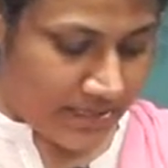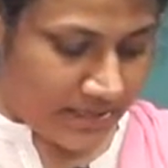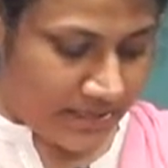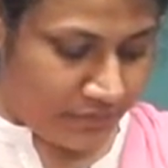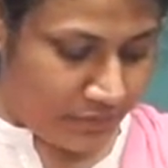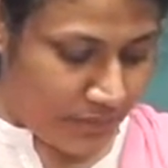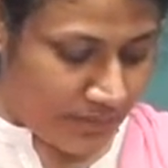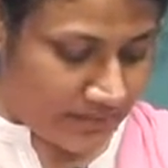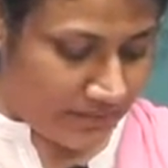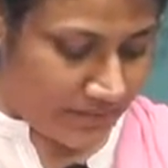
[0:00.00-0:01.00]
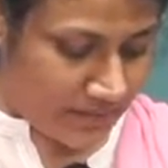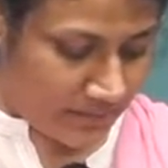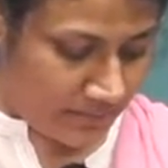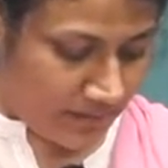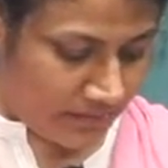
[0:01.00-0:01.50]
Therefore, when they were
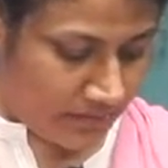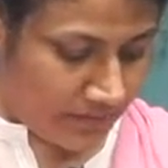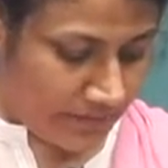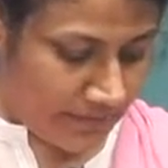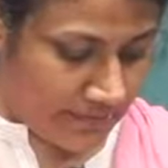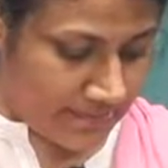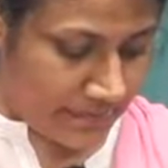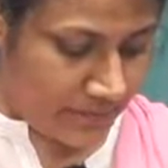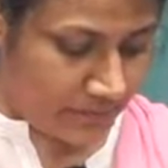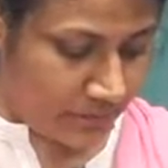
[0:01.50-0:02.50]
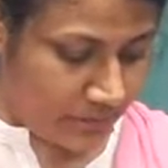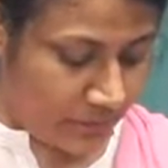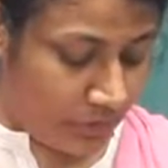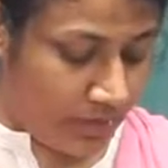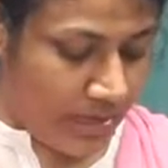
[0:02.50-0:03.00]
come here without any delay on the morrow,